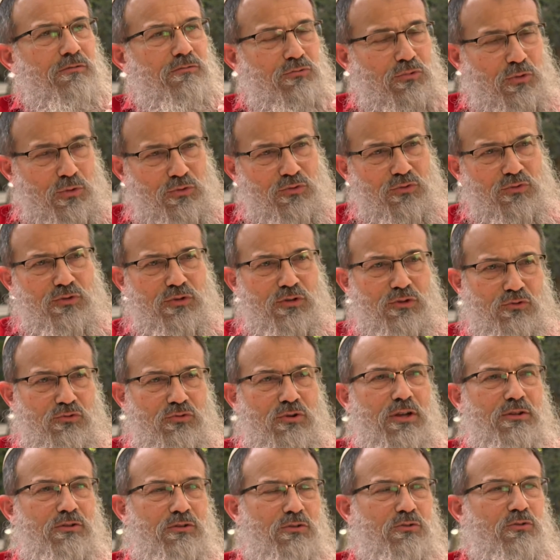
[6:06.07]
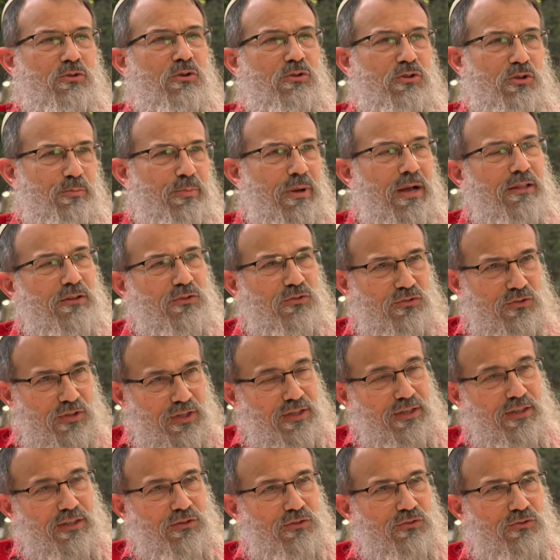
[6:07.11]
Roots can try to talk to
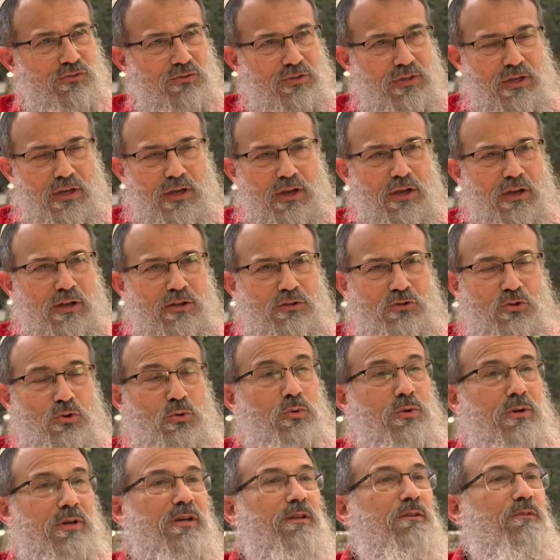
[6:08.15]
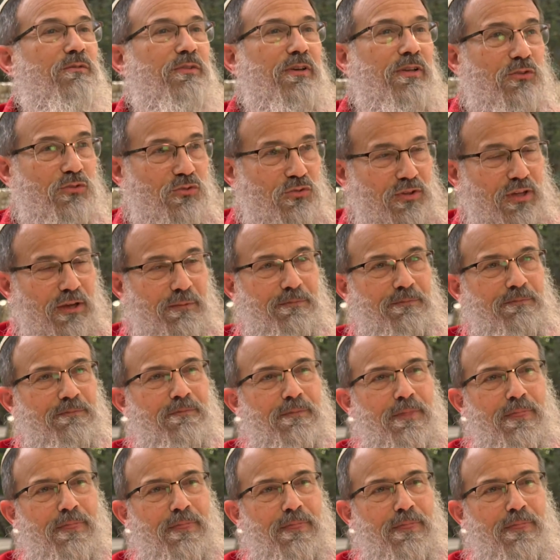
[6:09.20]
Palestinians to convince them